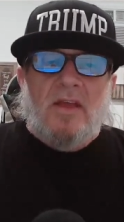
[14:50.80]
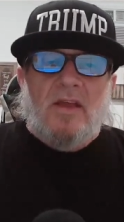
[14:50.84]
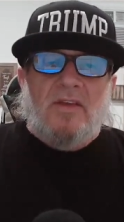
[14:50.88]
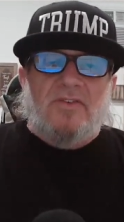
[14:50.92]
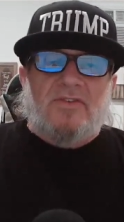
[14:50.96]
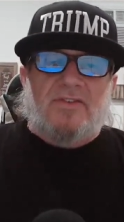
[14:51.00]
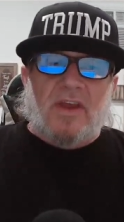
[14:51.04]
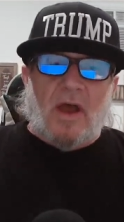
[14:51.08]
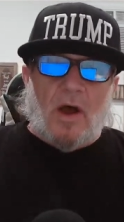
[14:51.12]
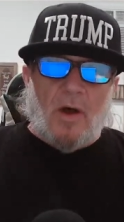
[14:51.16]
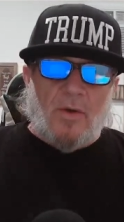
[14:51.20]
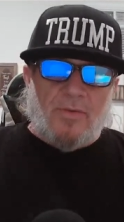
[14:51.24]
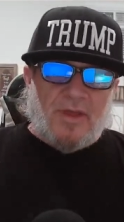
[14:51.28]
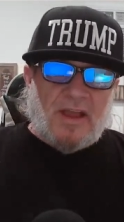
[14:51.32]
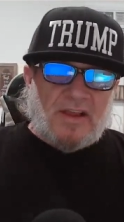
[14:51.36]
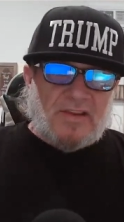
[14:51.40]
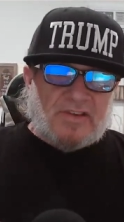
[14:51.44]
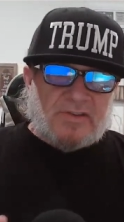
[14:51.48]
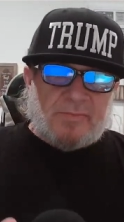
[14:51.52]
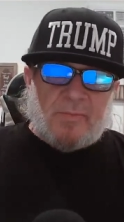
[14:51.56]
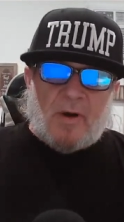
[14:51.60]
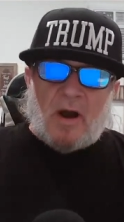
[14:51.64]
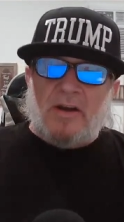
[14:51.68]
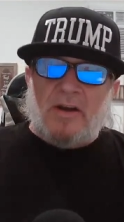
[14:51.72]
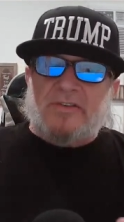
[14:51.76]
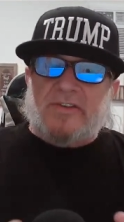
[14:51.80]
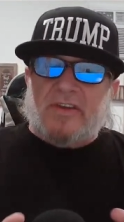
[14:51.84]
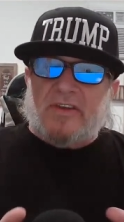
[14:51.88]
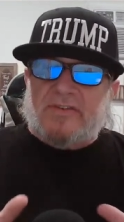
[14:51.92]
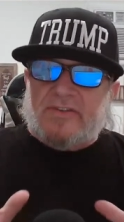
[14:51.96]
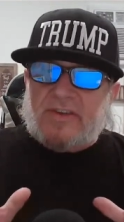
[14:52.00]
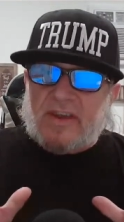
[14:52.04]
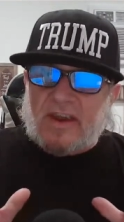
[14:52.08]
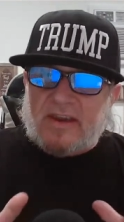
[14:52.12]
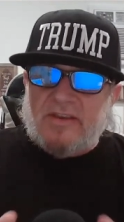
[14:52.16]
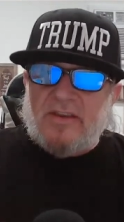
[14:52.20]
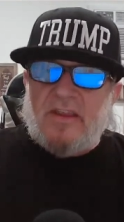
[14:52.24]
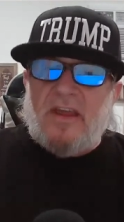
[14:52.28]
So this marks a
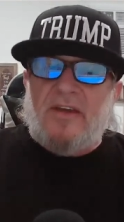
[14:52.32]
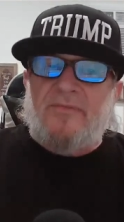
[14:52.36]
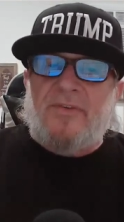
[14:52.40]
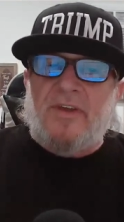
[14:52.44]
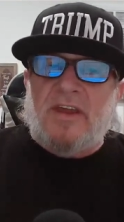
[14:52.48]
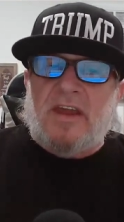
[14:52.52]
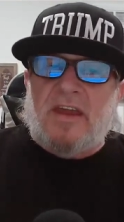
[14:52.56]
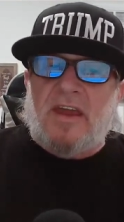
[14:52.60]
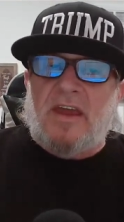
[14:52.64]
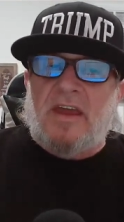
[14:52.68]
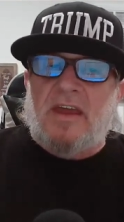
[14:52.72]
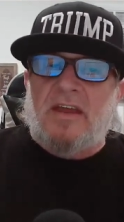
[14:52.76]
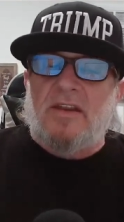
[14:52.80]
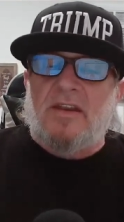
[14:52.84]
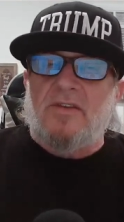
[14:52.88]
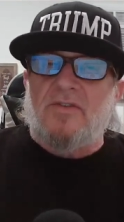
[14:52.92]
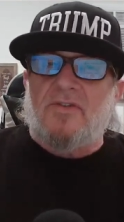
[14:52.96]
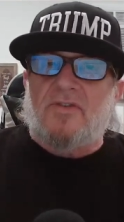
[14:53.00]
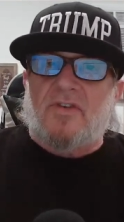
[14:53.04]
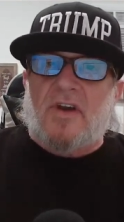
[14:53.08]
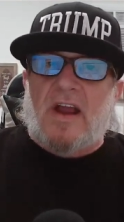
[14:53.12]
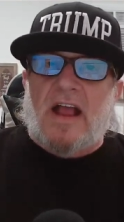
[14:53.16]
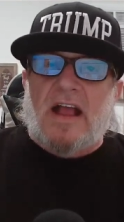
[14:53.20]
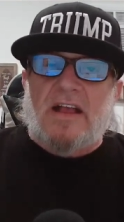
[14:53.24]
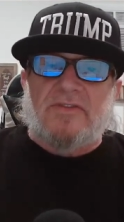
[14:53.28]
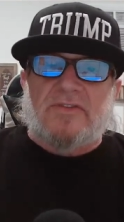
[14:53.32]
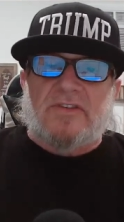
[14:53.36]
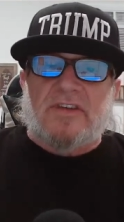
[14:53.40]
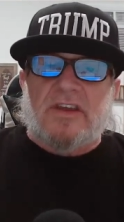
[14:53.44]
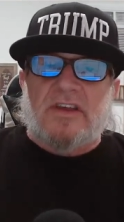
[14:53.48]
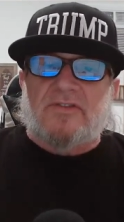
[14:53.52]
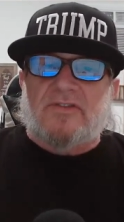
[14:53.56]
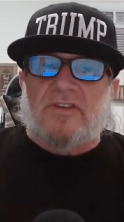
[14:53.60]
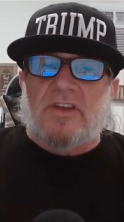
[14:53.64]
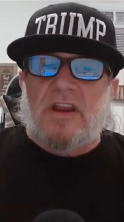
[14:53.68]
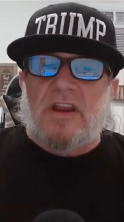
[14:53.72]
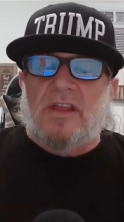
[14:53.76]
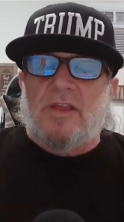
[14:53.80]
significant
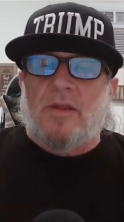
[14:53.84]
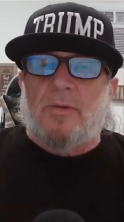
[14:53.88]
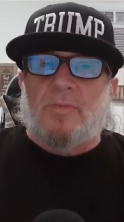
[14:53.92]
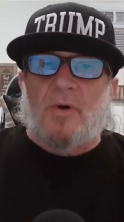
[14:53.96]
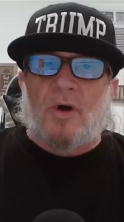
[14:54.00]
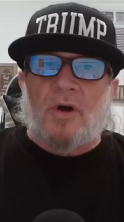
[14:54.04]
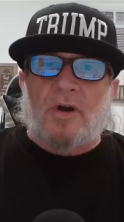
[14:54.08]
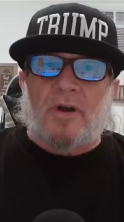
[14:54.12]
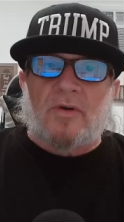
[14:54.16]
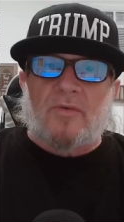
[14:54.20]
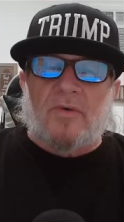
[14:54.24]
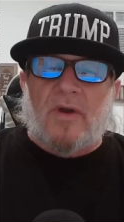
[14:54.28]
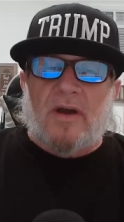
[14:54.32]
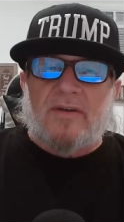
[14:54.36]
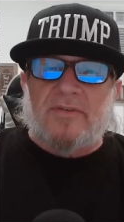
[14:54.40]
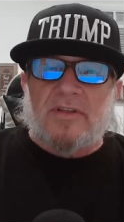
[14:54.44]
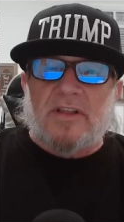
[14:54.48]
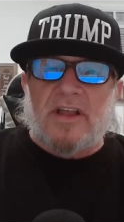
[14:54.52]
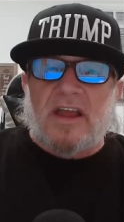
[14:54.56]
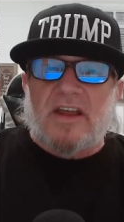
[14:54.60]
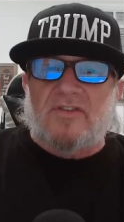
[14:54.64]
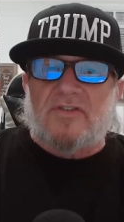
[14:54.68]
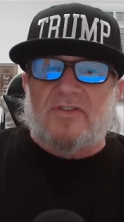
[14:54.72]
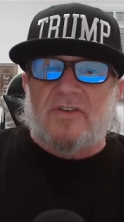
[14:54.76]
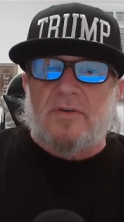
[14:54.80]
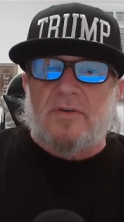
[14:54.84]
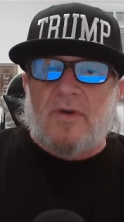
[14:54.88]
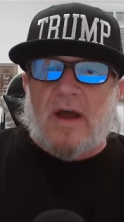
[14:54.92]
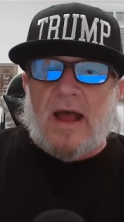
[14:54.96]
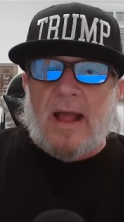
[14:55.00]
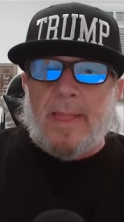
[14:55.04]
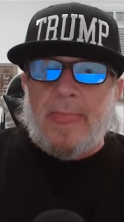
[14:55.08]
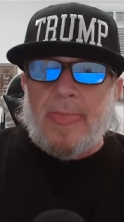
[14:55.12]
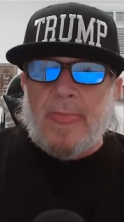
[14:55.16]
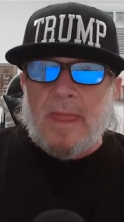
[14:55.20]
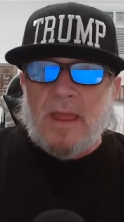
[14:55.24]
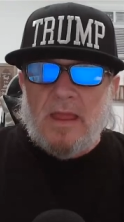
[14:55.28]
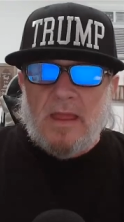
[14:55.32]
transition in the book of Revelation,
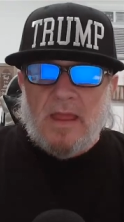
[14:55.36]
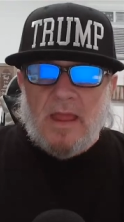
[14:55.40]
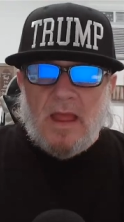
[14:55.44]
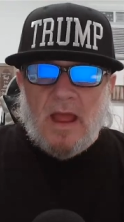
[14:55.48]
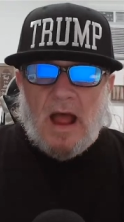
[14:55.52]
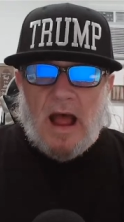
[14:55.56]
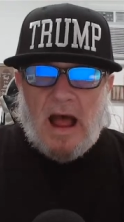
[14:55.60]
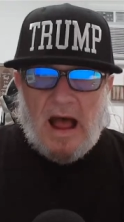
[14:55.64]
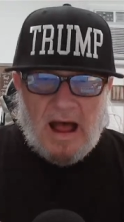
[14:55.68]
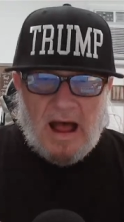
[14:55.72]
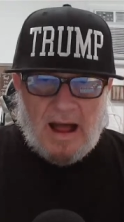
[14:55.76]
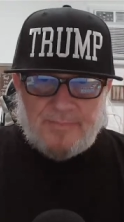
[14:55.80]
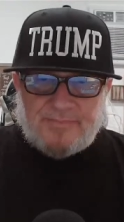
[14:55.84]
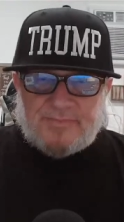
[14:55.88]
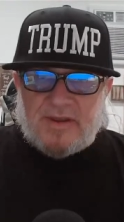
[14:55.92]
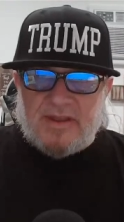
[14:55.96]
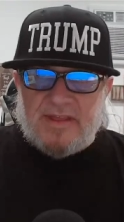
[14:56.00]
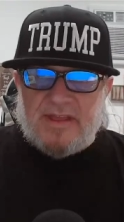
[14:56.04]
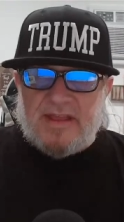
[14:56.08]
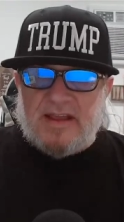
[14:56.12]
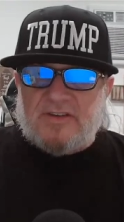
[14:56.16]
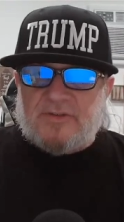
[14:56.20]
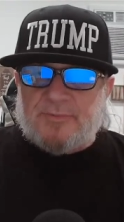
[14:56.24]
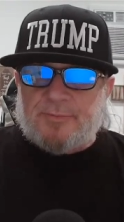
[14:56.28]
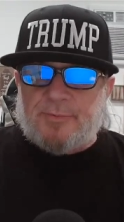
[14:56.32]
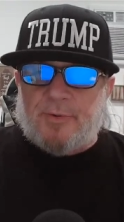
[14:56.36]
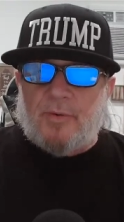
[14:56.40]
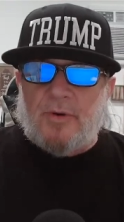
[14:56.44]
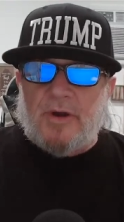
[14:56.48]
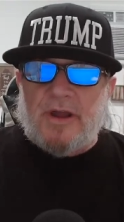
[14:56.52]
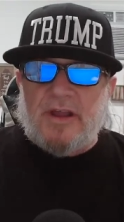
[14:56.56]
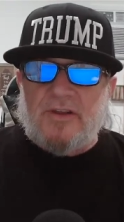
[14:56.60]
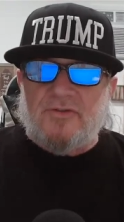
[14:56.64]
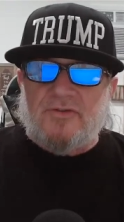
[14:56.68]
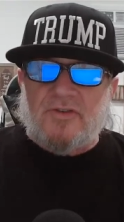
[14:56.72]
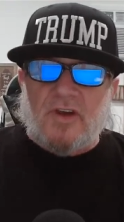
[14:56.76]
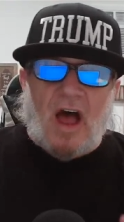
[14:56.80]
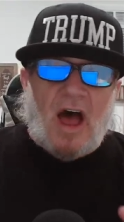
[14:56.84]
right? Up to this
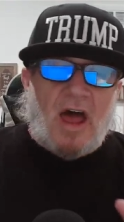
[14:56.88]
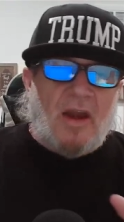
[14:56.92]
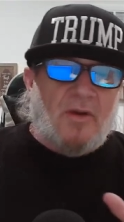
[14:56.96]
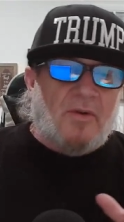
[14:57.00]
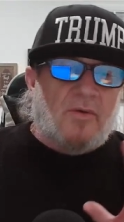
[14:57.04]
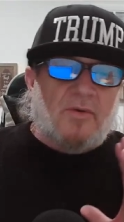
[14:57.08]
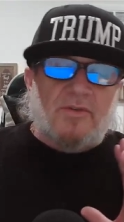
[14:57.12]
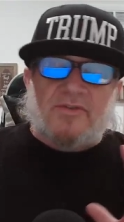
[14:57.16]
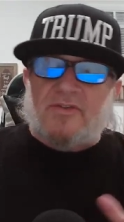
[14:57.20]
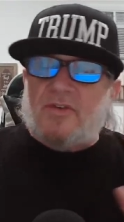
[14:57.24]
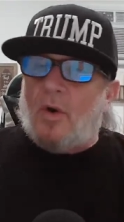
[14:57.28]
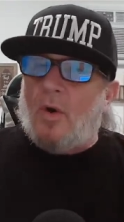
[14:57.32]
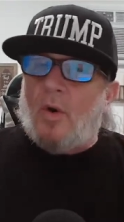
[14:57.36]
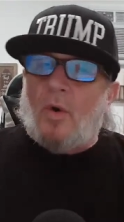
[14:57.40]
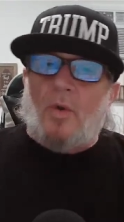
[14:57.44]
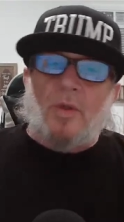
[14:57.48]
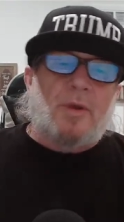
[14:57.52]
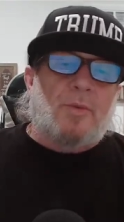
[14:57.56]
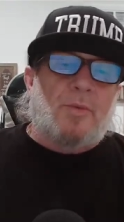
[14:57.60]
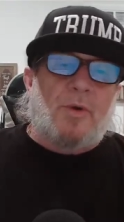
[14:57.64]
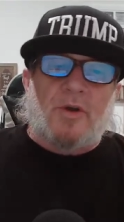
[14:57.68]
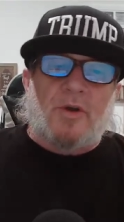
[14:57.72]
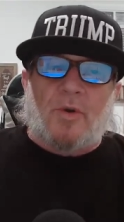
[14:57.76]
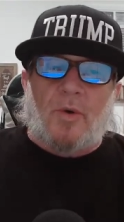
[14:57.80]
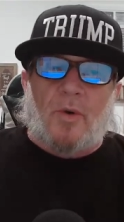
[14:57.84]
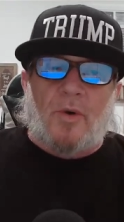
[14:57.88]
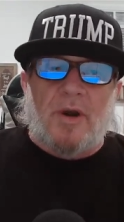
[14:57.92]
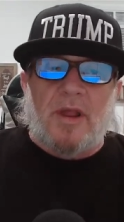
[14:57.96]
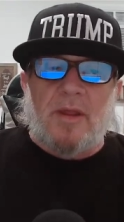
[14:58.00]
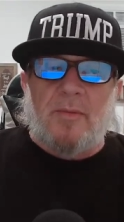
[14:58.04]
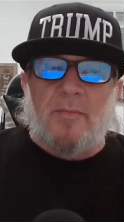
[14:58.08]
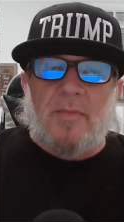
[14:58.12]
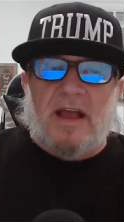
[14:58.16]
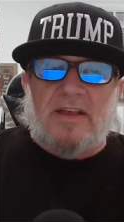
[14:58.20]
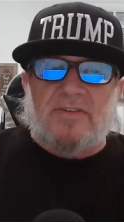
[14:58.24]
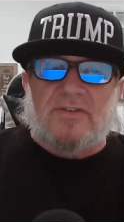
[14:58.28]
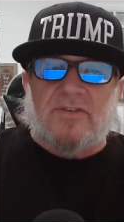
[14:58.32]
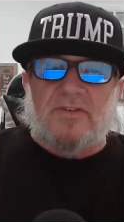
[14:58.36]
point, John was only recording
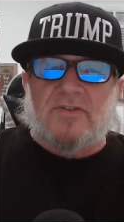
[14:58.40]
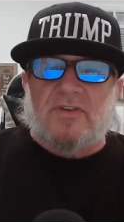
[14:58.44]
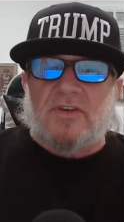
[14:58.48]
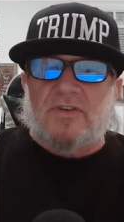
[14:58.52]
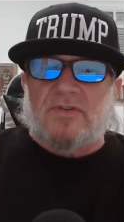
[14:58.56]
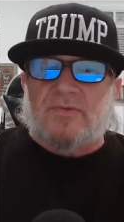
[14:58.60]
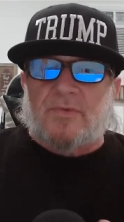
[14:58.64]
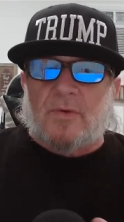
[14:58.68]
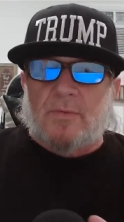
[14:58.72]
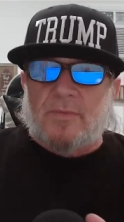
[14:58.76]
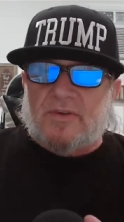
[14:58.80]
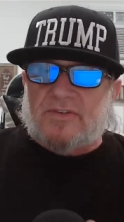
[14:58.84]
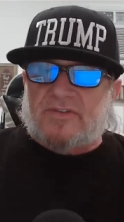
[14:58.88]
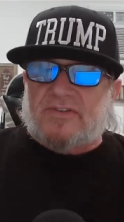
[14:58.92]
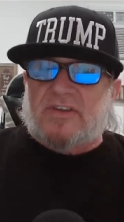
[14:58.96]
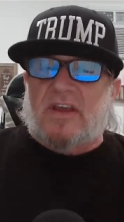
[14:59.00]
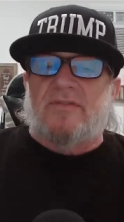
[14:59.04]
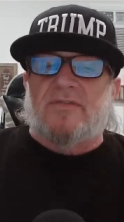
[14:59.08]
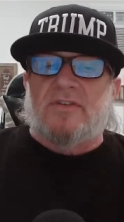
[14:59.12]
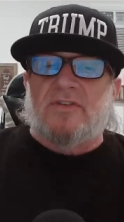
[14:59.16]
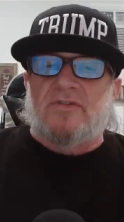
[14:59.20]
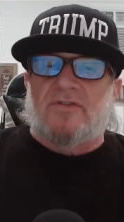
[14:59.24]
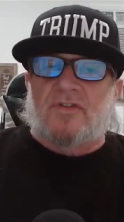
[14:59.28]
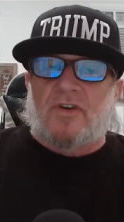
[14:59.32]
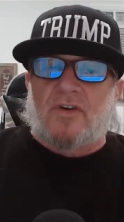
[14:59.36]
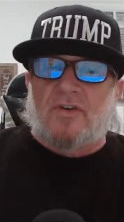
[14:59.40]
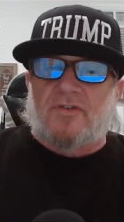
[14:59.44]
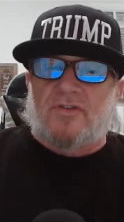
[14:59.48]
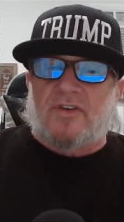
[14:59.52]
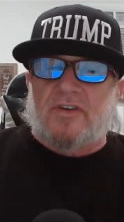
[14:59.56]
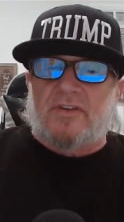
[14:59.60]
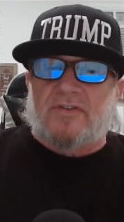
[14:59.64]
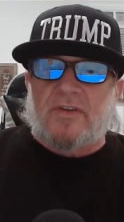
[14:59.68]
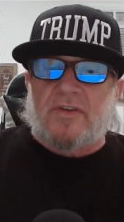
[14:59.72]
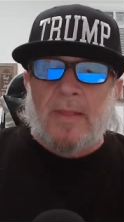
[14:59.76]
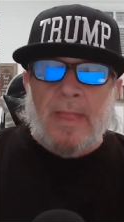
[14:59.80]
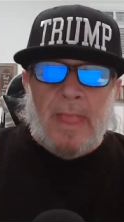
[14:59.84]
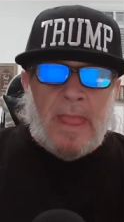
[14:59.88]
messages from the seven
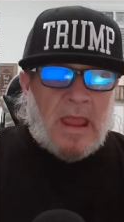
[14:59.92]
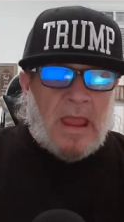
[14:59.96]
churches,